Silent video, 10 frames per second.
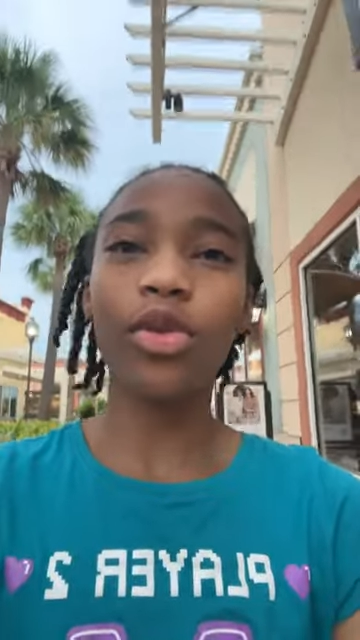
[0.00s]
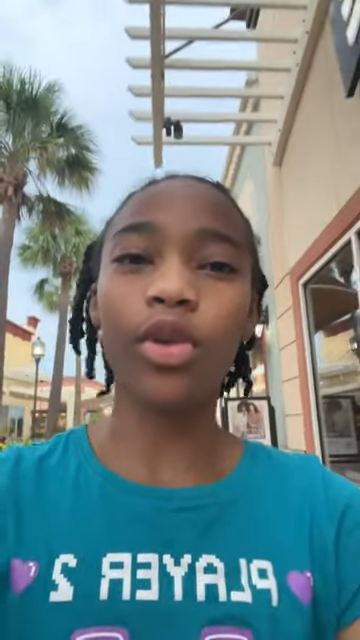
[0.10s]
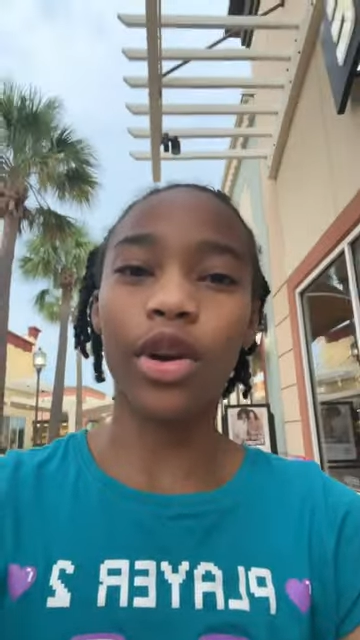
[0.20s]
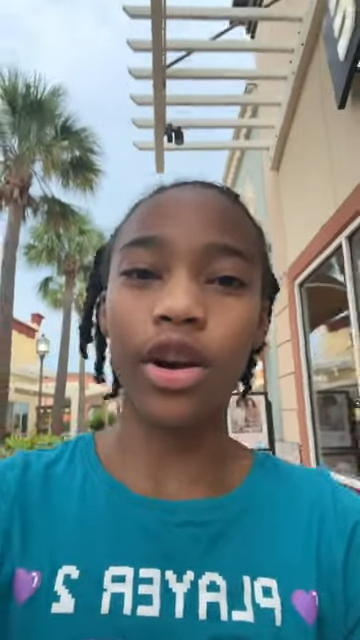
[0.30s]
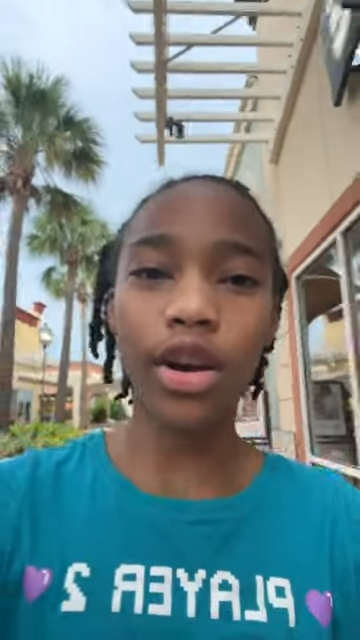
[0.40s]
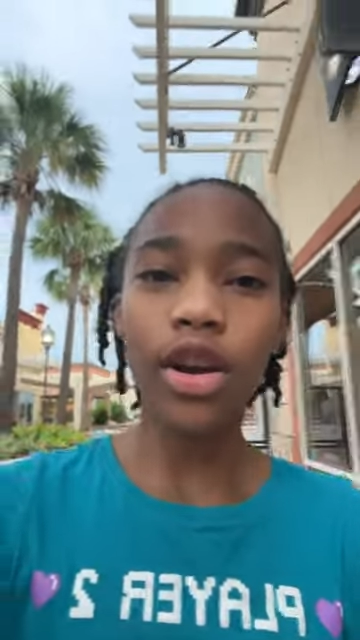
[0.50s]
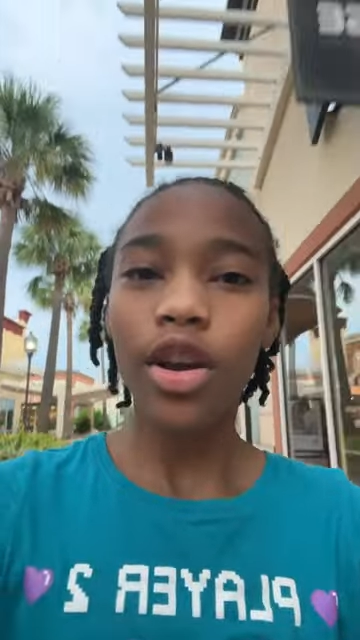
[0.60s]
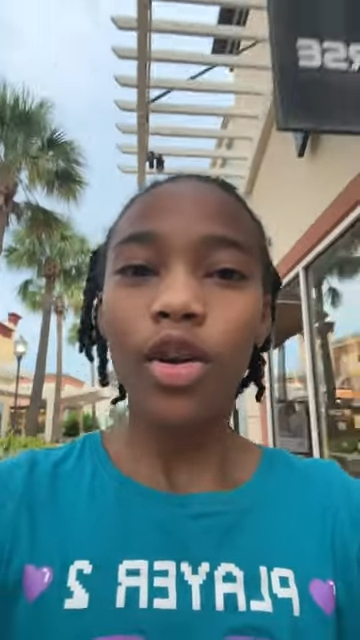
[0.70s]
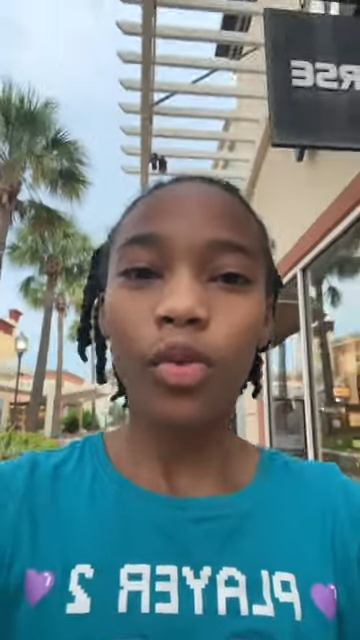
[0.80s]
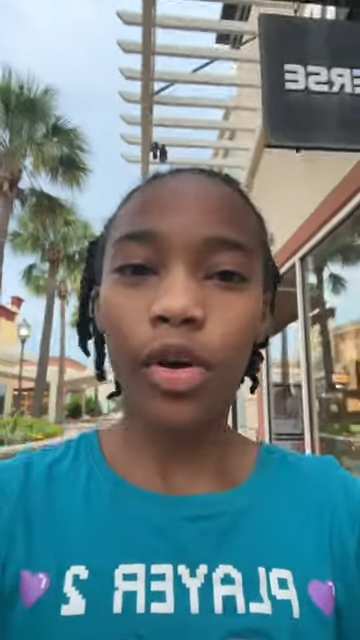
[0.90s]
or
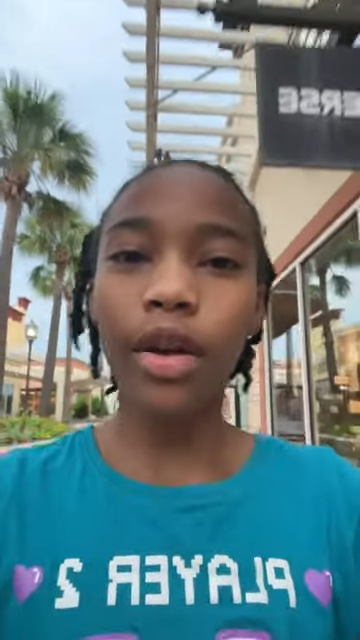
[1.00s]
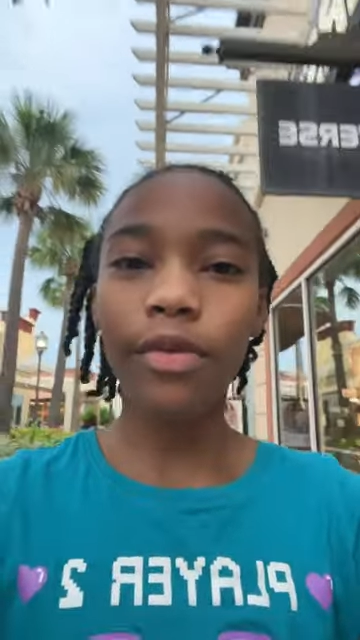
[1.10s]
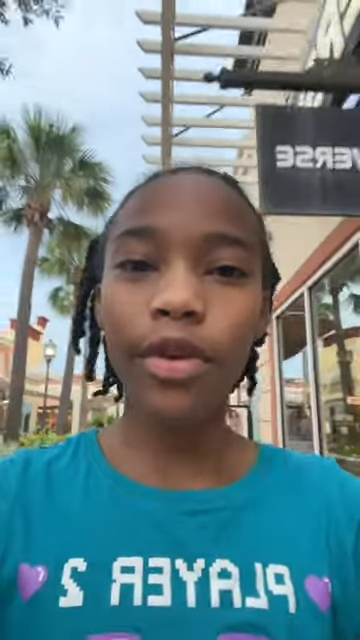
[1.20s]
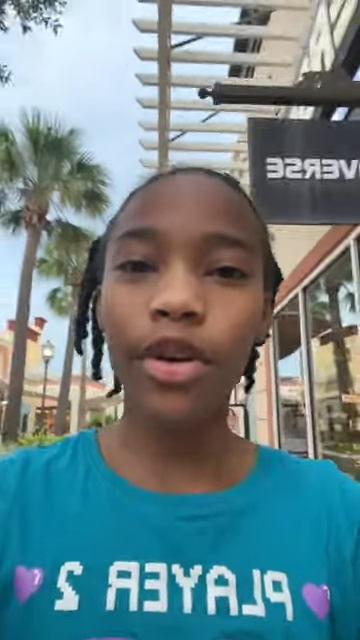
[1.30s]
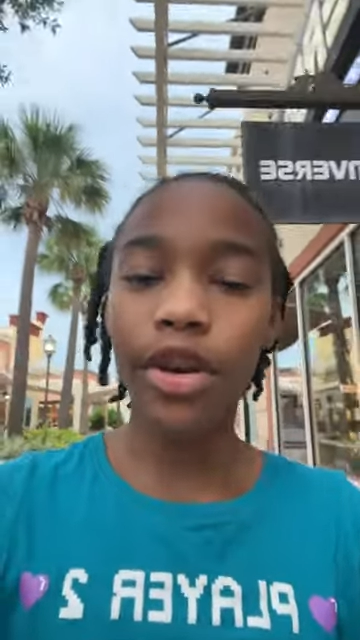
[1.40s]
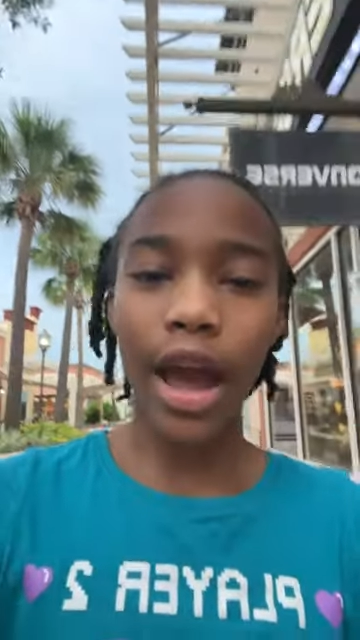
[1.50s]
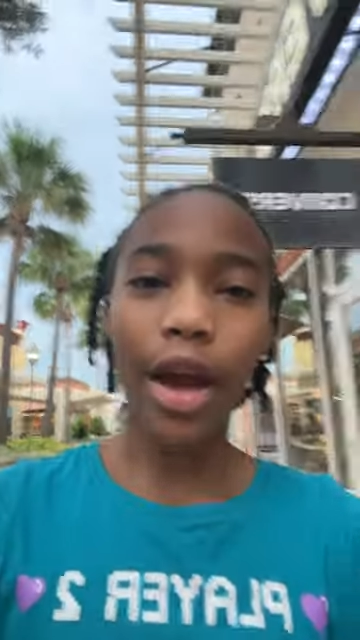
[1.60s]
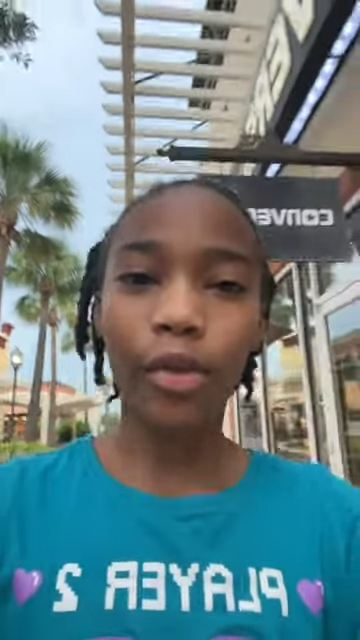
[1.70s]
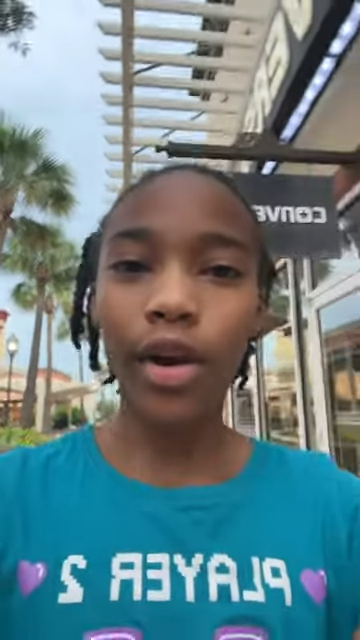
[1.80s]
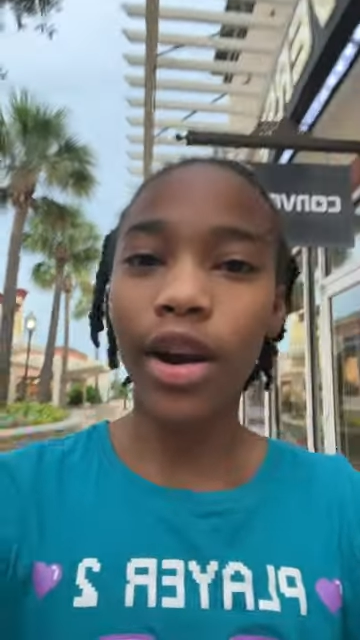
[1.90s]
wherever
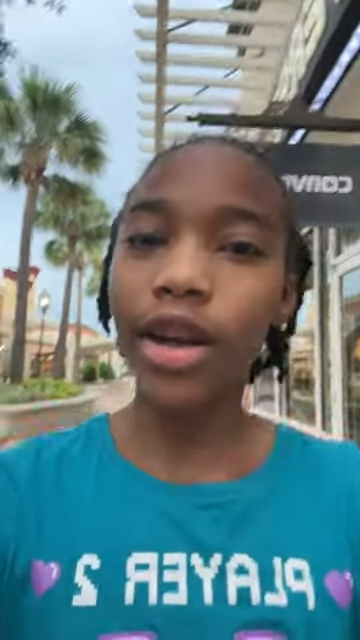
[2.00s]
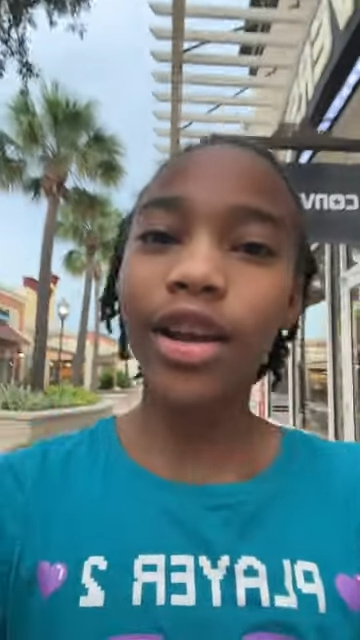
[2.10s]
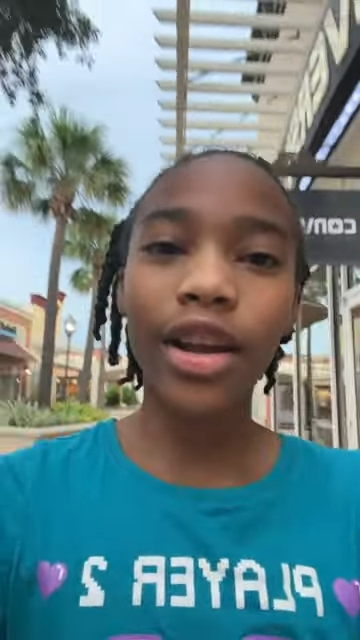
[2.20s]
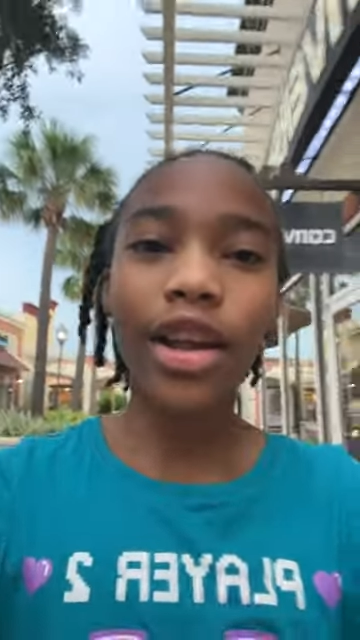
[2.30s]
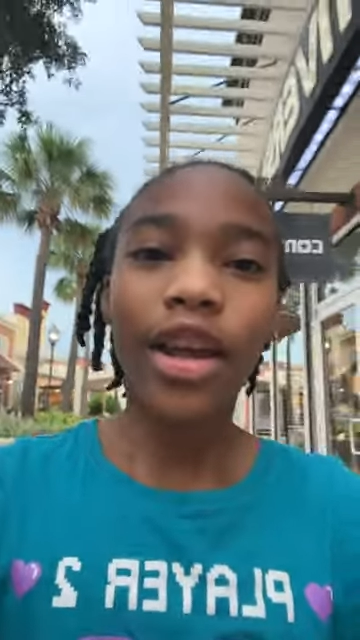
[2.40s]
at work.